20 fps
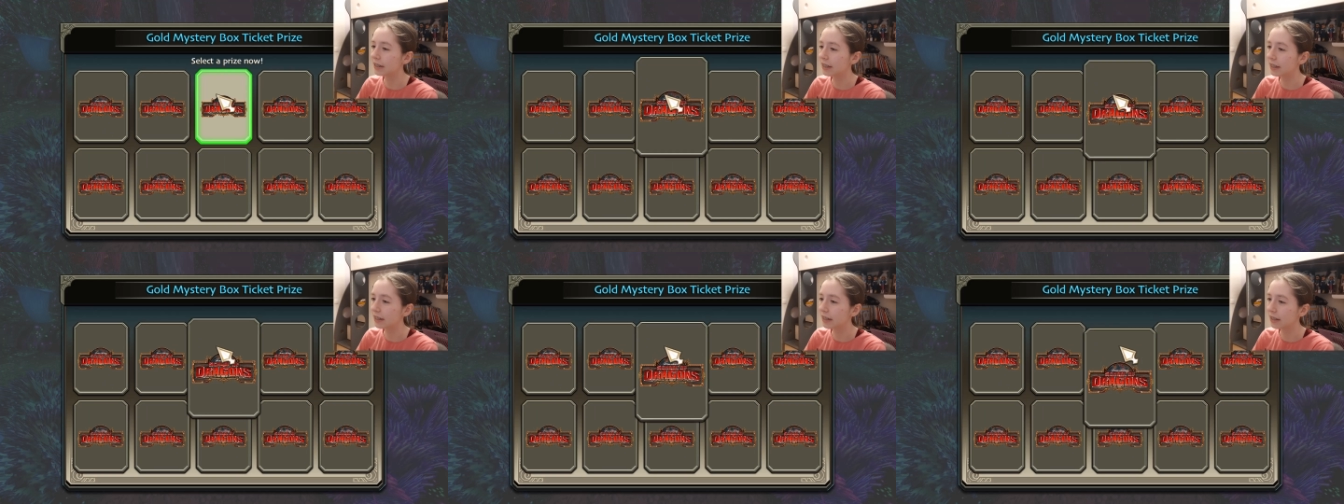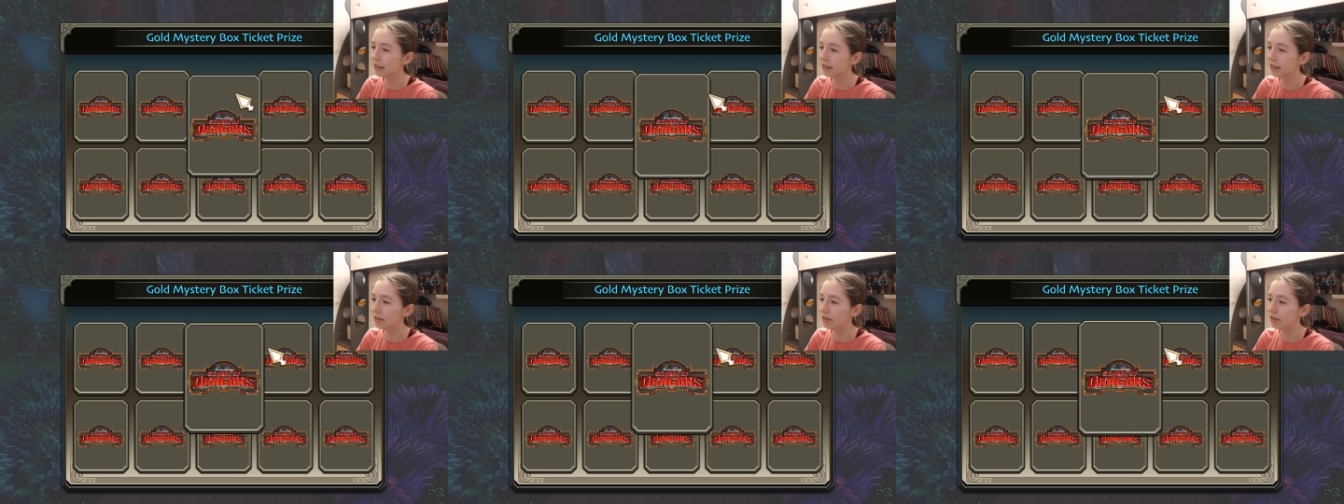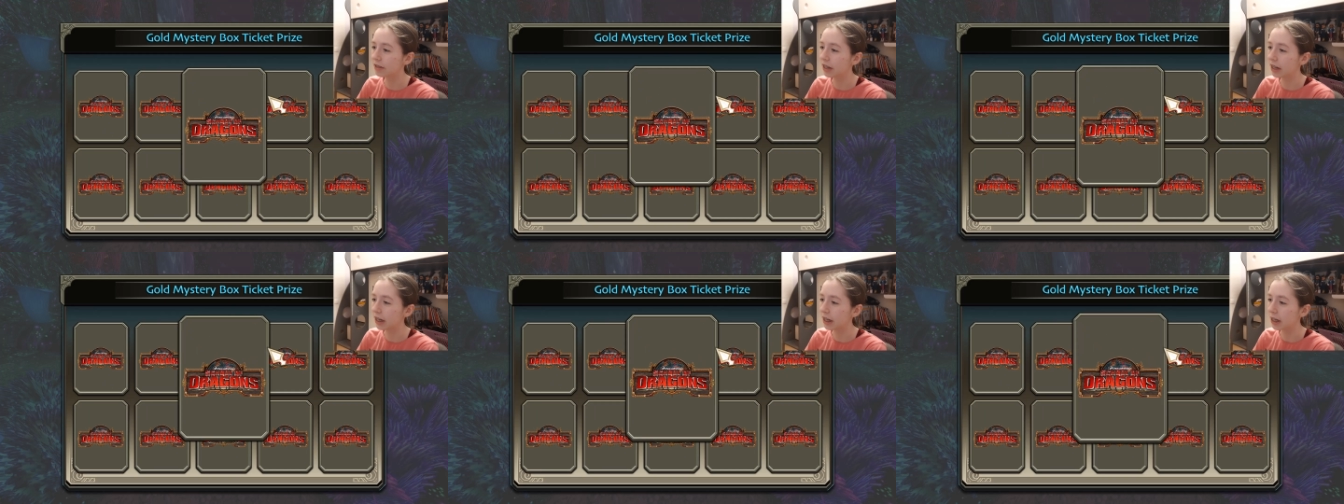anything in
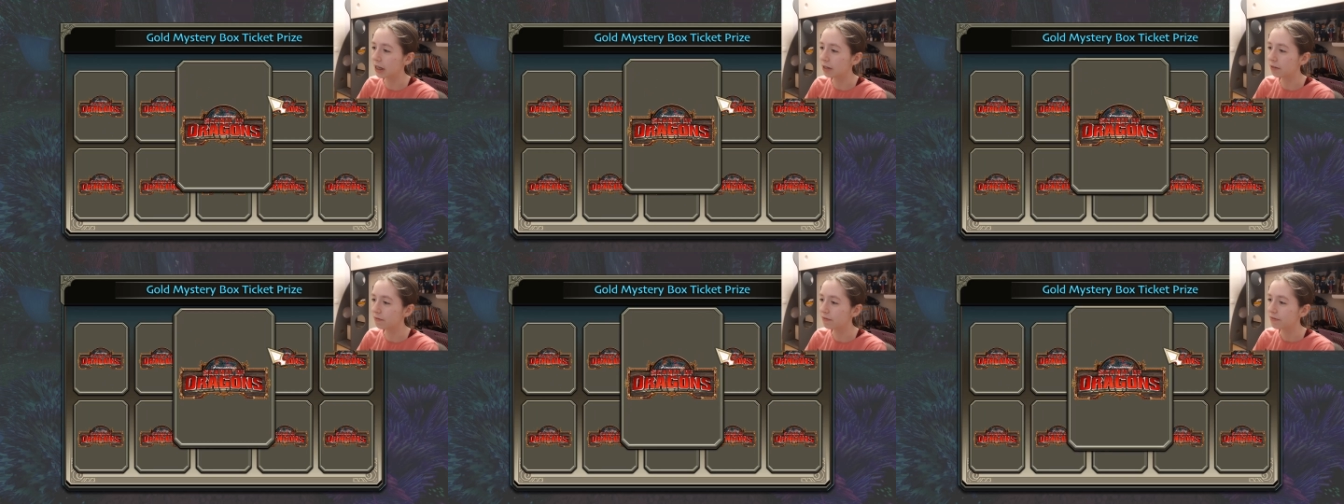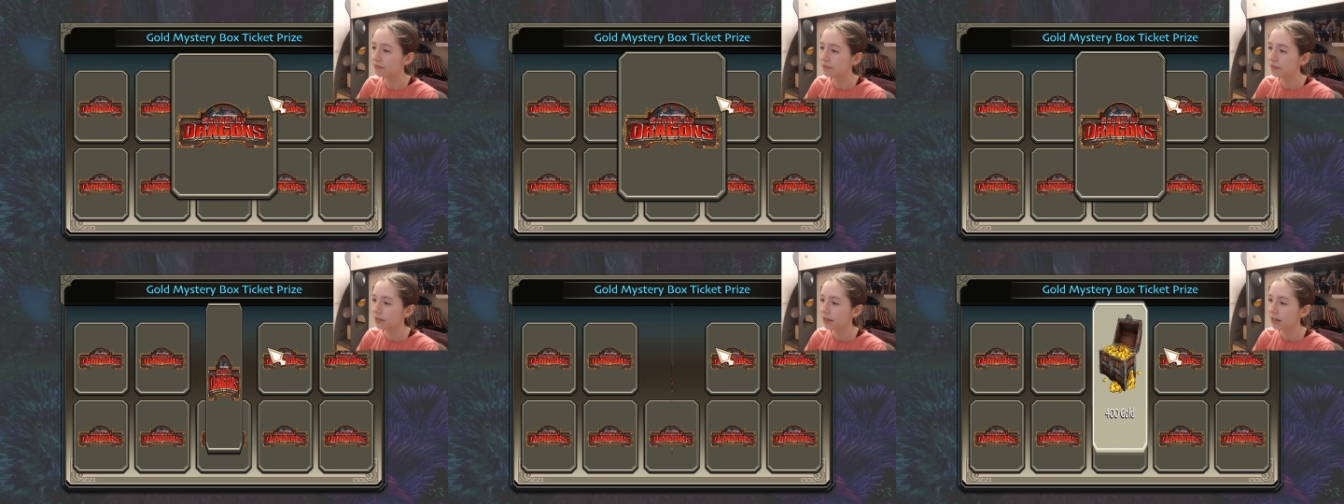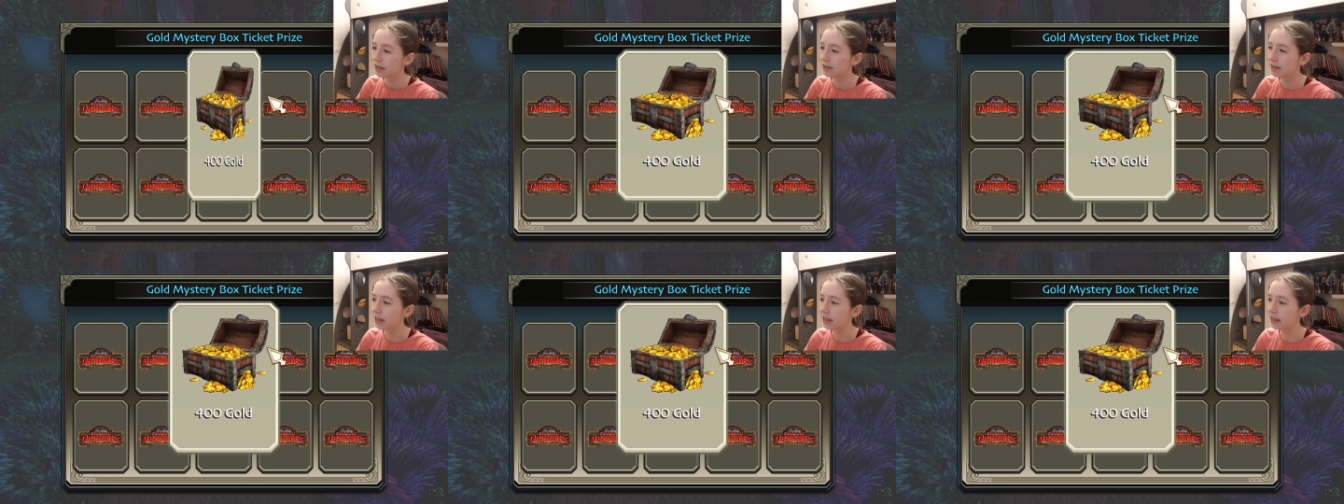this game.
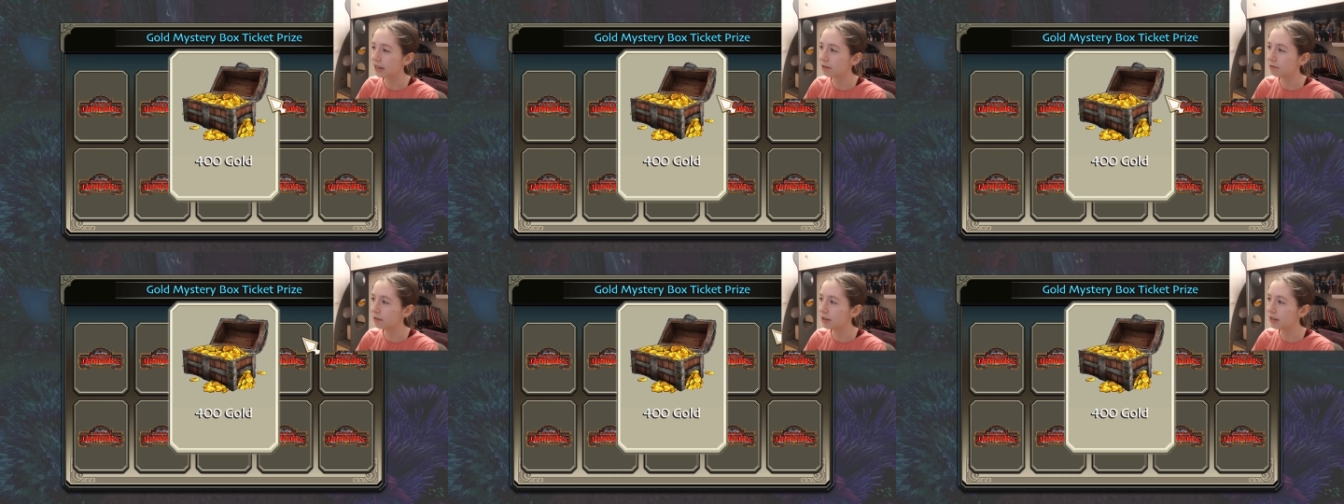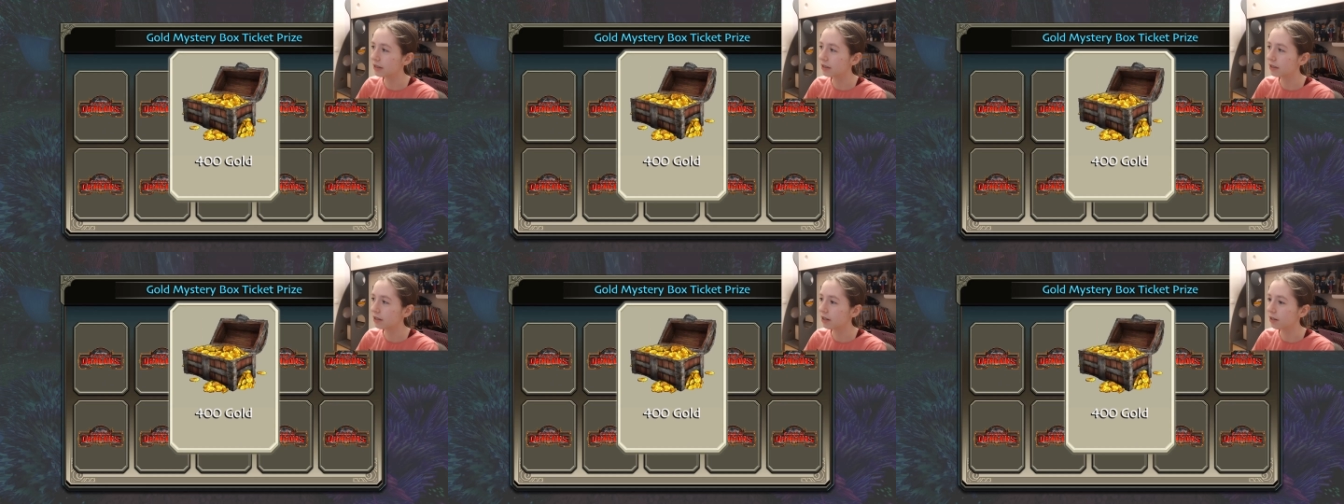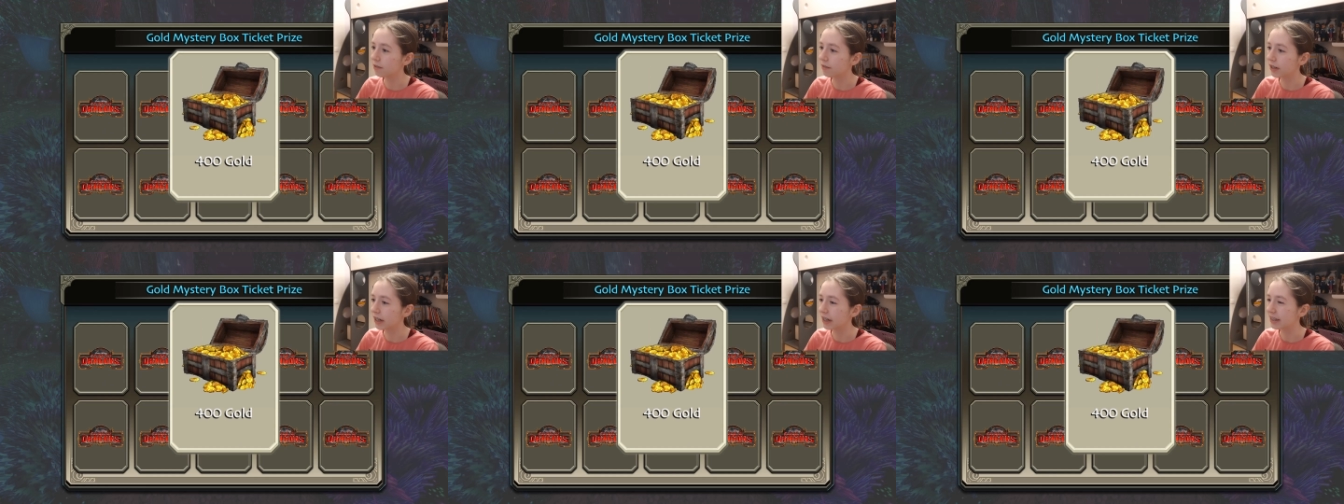Like, with...
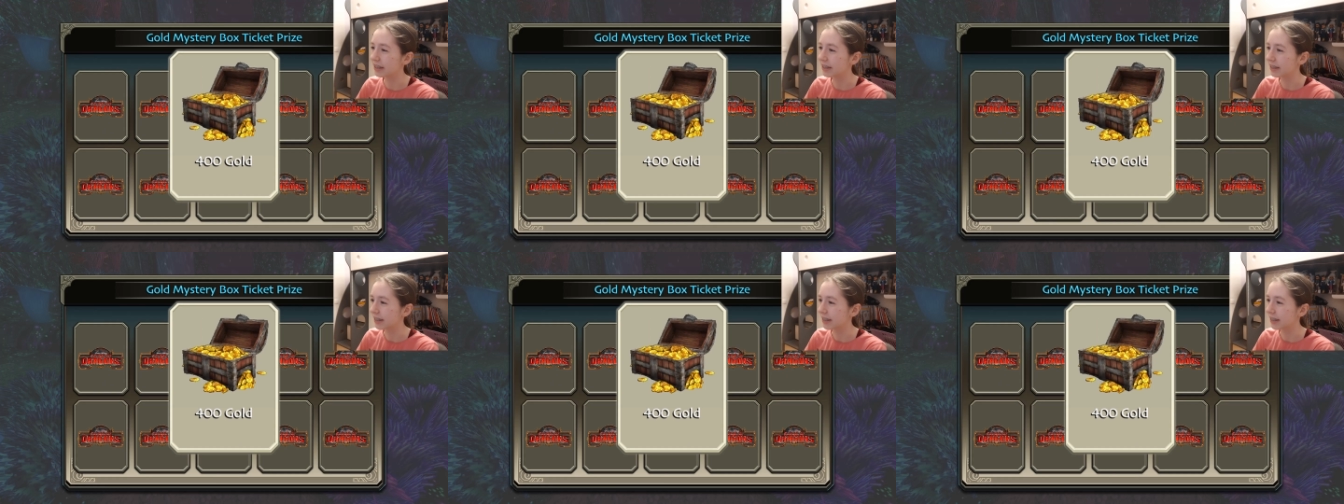Oh my god,